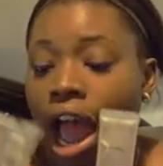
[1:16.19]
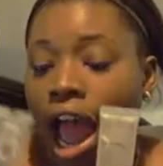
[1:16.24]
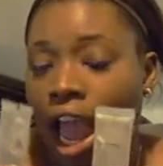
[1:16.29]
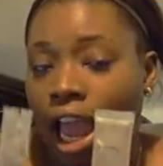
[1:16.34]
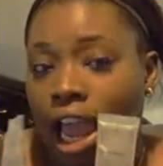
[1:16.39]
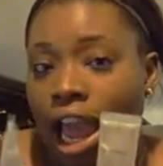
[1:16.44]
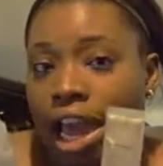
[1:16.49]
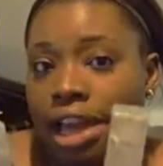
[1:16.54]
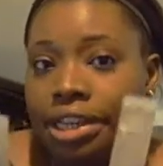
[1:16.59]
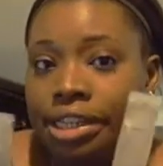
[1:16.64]
I
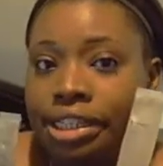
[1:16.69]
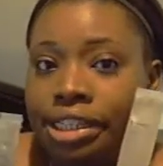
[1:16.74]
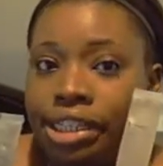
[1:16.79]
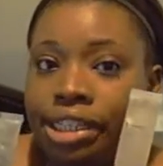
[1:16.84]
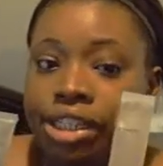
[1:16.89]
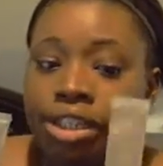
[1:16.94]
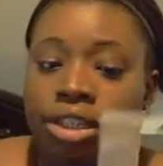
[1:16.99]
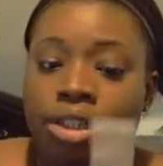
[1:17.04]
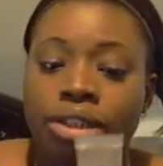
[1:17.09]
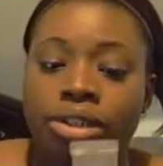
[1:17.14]

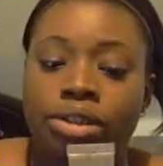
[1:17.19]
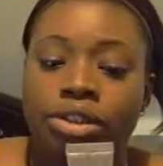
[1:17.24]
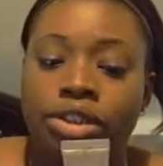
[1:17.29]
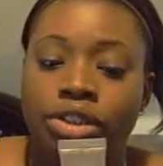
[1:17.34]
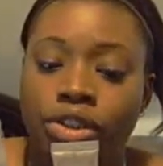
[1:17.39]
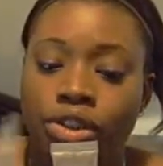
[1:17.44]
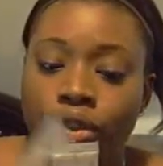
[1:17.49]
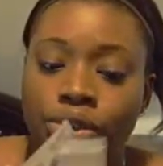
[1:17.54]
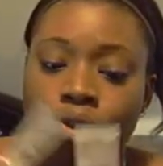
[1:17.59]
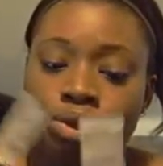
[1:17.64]
honestly
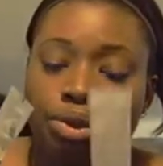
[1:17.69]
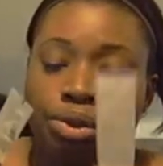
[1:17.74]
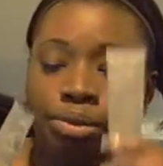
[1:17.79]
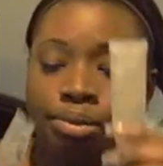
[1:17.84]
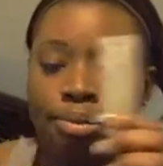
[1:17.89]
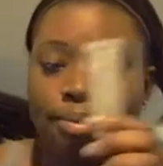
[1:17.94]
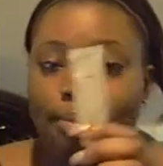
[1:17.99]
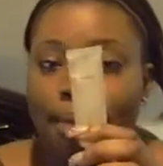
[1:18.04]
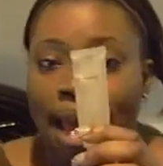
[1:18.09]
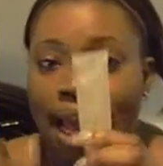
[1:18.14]
do
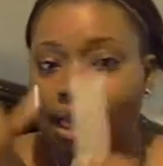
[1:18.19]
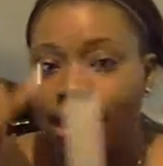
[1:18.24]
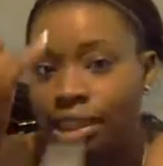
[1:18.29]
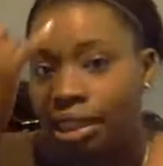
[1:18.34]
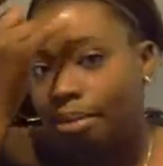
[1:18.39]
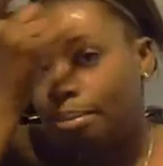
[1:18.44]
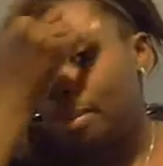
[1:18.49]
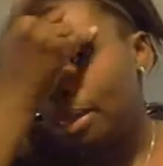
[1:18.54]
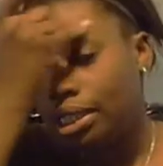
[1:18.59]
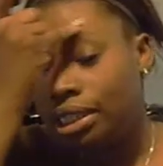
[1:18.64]
matte
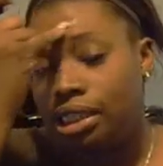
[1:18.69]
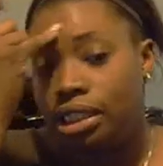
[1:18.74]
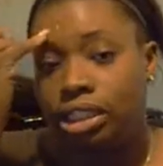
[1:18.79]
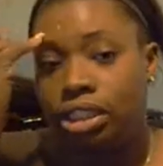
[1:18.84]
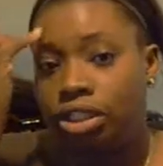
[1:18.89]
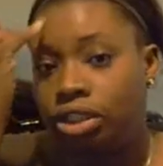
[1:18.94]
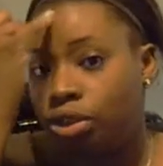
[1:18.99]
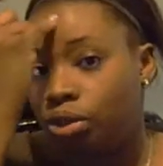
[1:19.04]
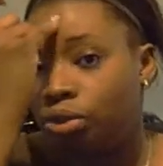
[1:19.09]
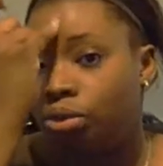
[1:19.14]
in my
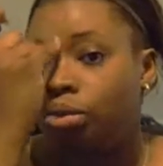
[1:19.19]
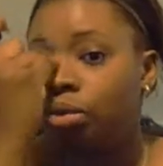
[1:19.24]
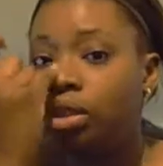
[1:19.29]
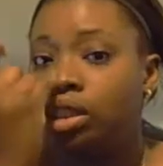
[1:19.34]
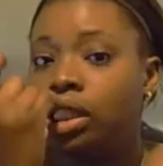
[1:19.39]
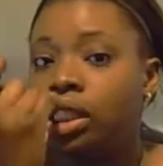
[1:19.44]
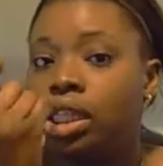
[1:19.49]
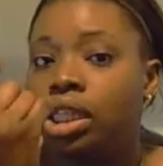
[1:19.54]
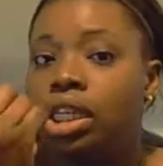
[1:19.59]
T-zones,